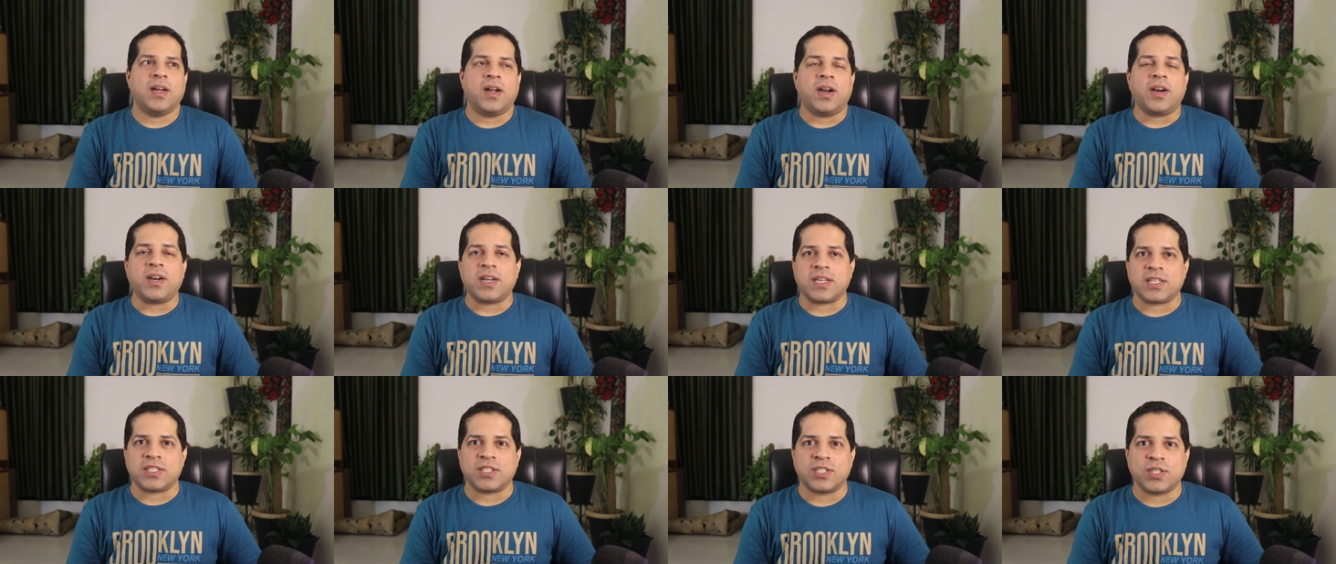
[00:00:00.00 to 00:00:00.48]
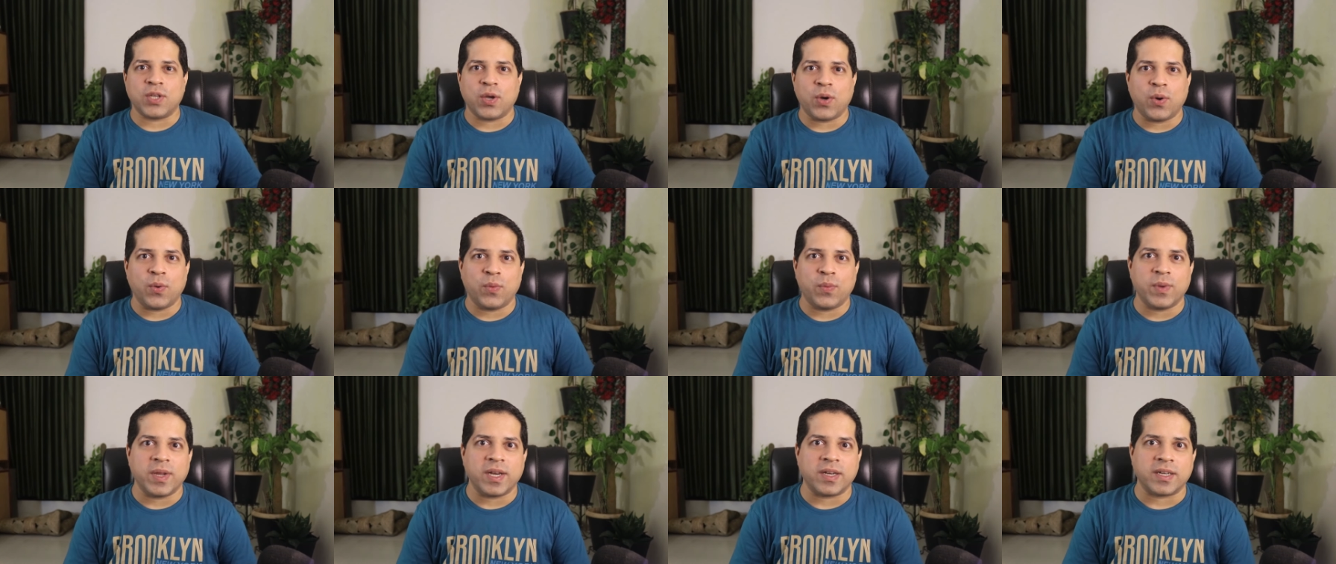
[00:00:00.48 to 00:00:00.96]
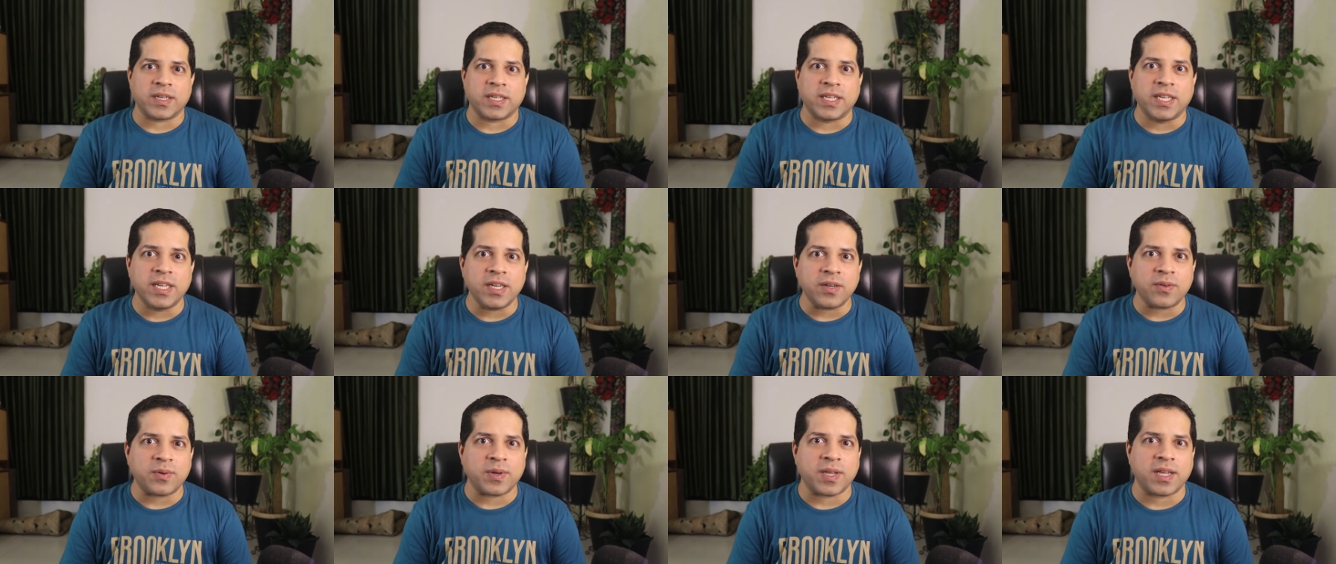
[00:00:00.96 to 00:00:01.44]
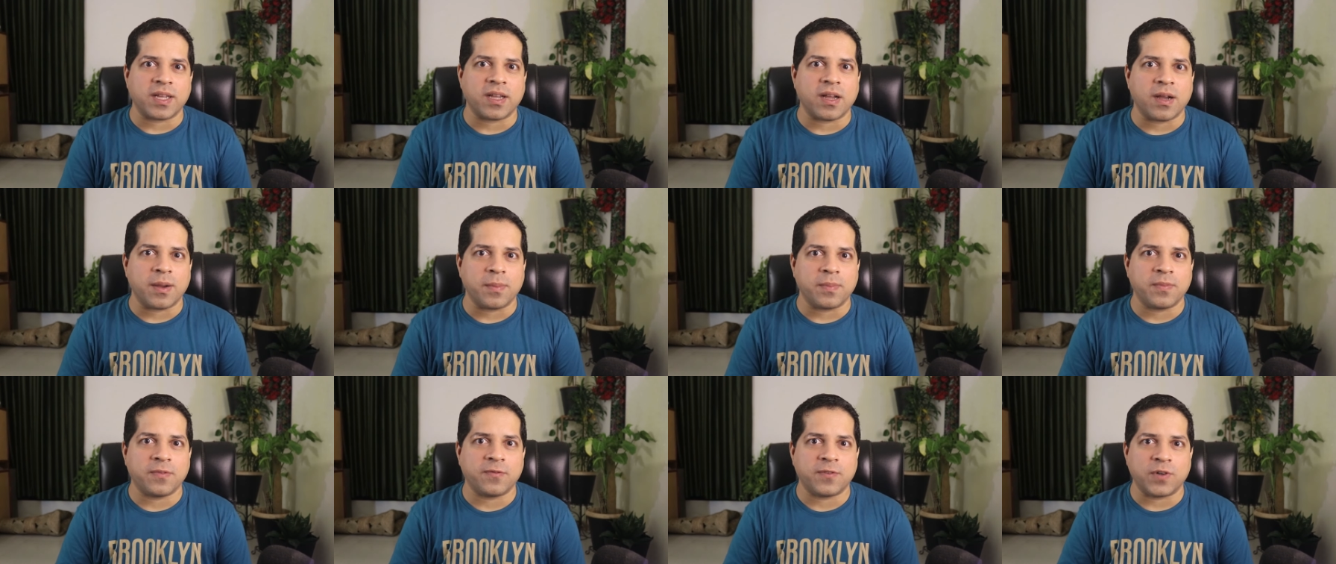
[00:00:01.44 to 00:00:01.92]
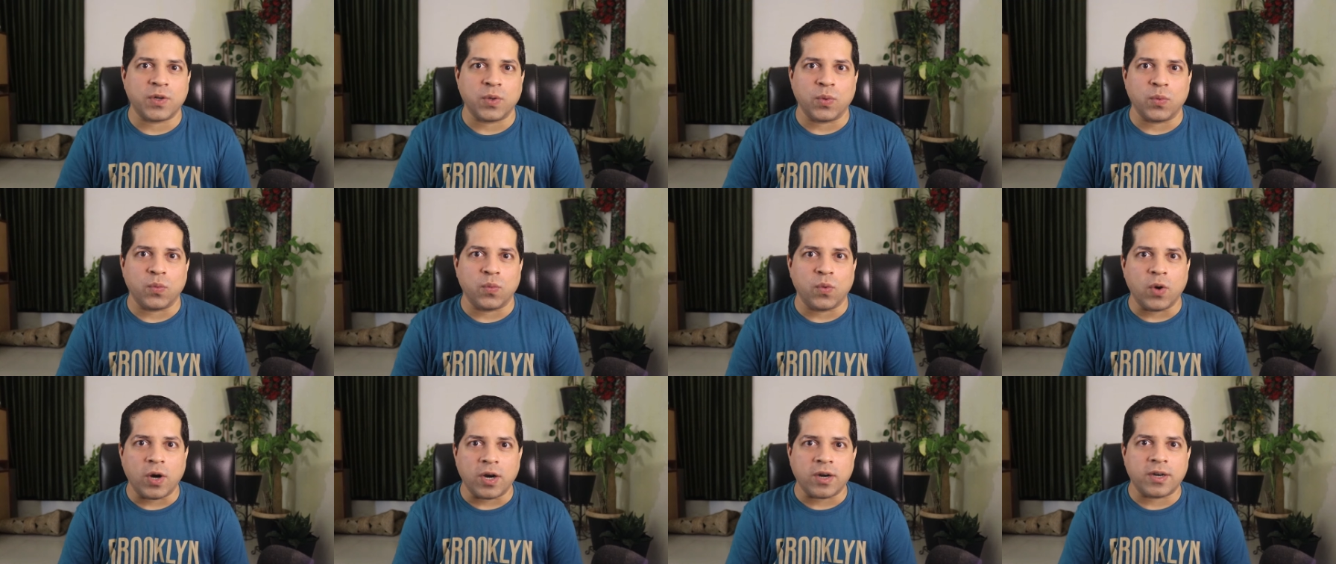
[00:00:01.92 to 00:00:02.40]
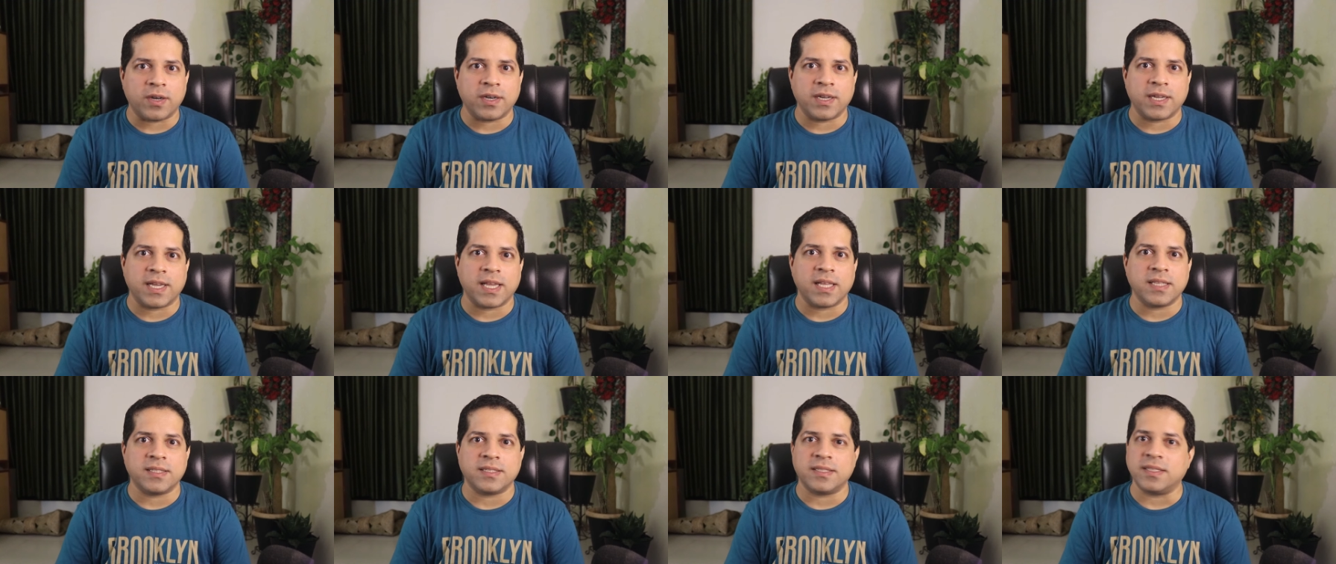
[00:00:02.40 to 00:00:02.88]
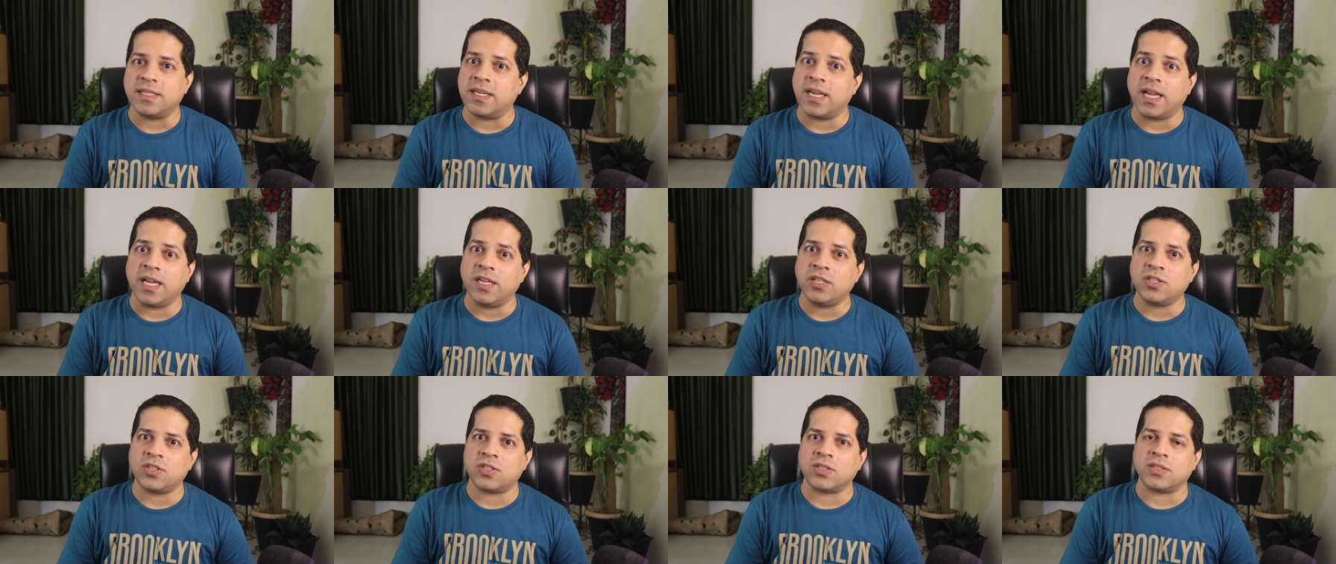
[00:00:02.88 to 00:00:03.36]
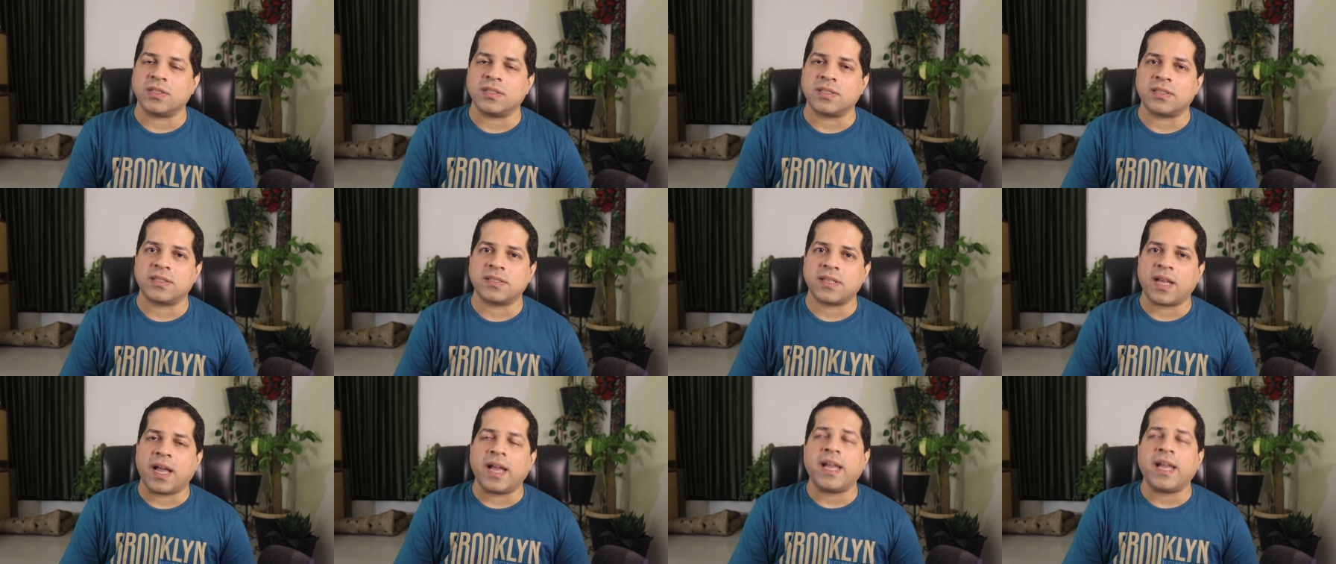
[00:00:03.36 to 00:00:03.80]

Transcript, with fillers: Alright, so we are gearing up for a war against the angels.